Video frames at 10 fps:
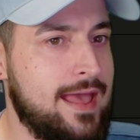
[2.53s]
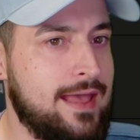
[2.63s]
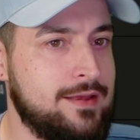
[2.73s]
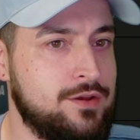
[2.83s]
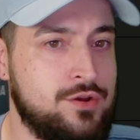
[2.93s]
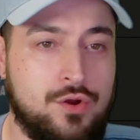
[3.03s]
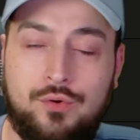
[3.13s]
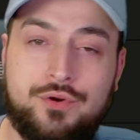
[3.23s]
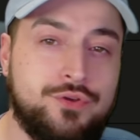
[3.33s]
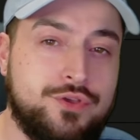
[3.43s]
and
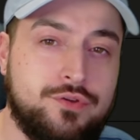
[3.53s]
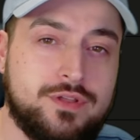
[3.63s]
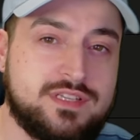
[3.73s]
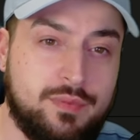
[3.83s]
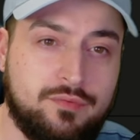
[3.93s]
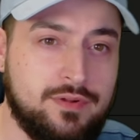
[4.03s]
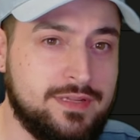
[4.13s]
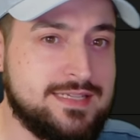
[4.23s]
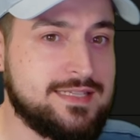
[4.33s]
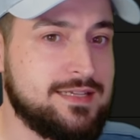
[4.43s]
no new units have been
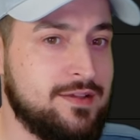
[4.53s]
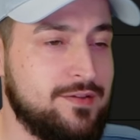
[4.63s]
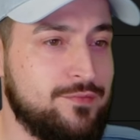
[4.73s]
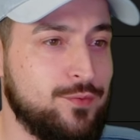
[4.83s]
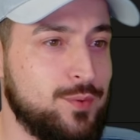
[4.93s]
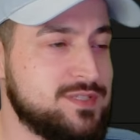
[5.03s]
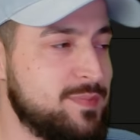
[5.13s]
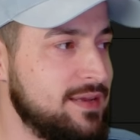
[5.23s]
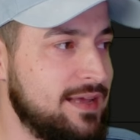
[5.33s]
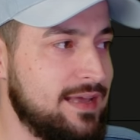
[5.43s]
released for what's
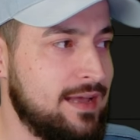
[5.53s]
been like,